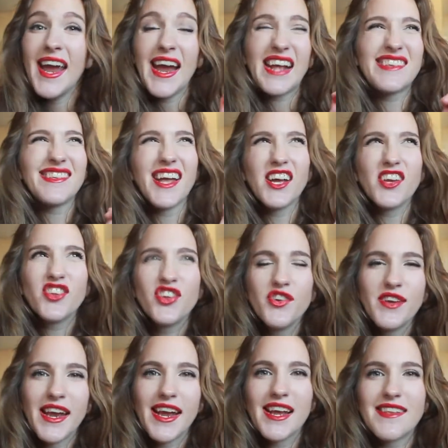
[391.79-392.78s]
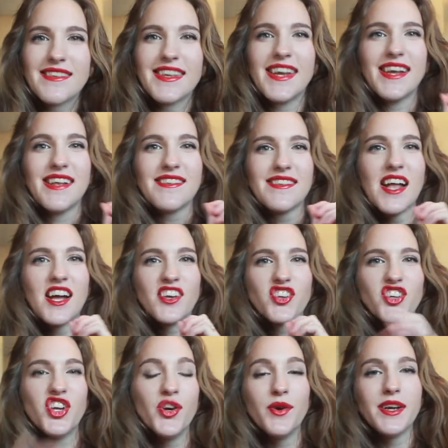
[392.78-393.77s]
It's not too dancey. It's not
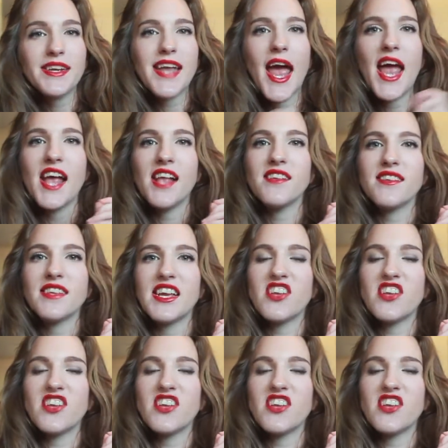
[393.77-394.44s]
too intense.